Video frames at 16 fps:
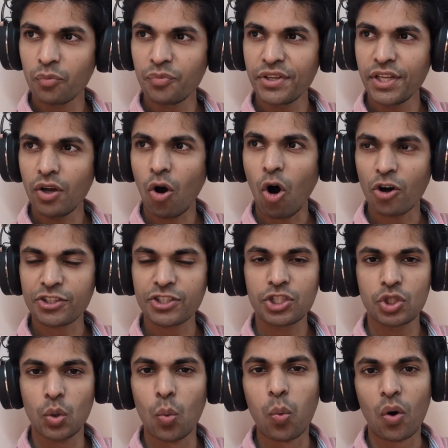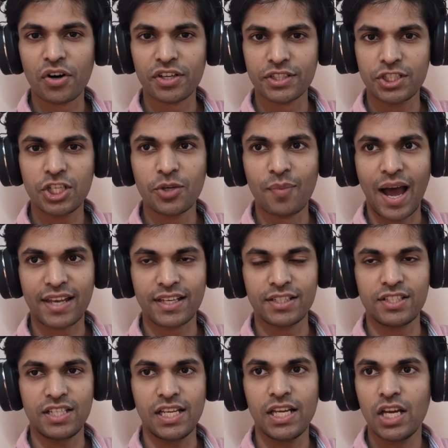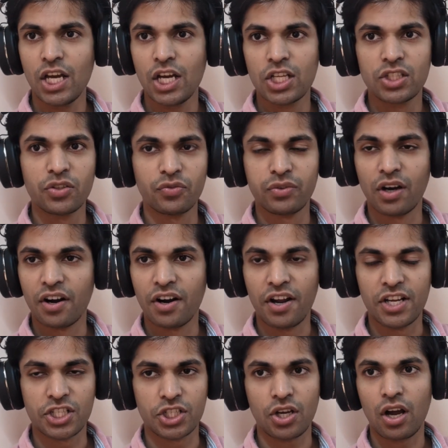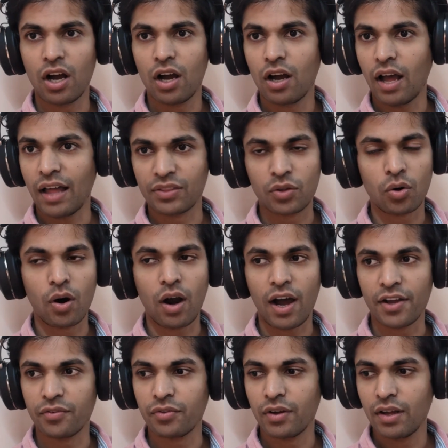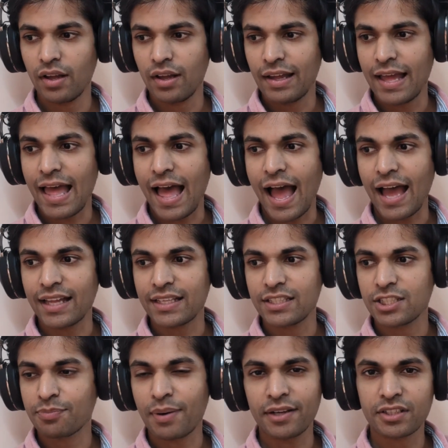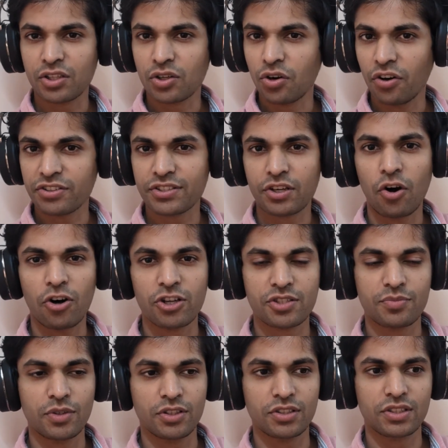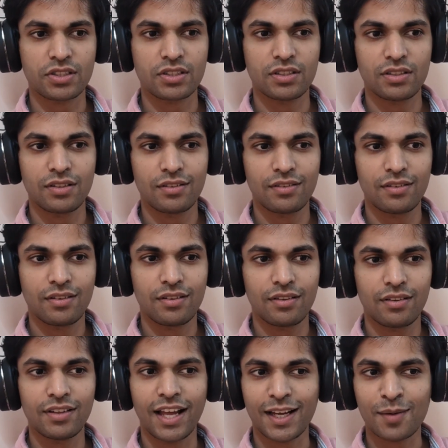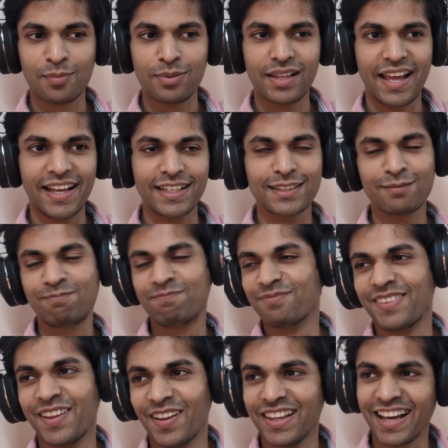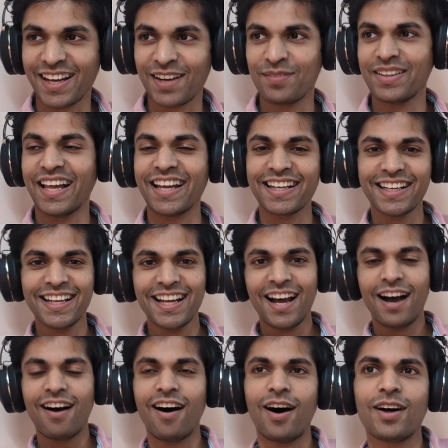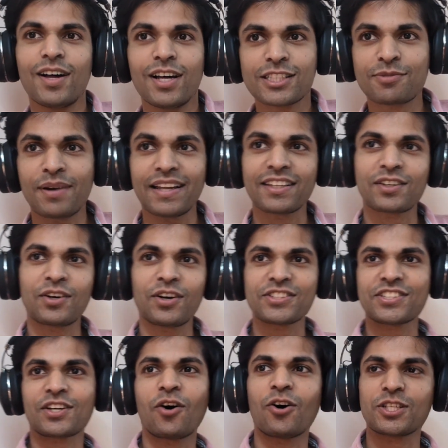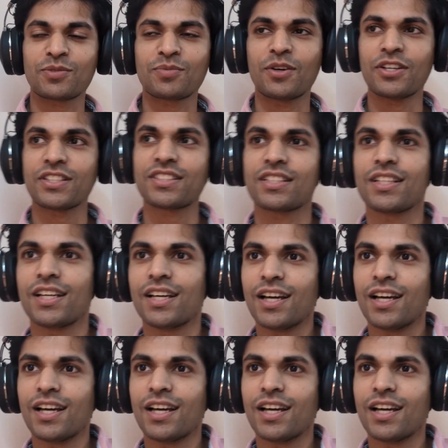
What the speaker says: We ought to want humanity to flourish and thrive and spread across the cosmos like a plague, not like a plague, spread across the cosmos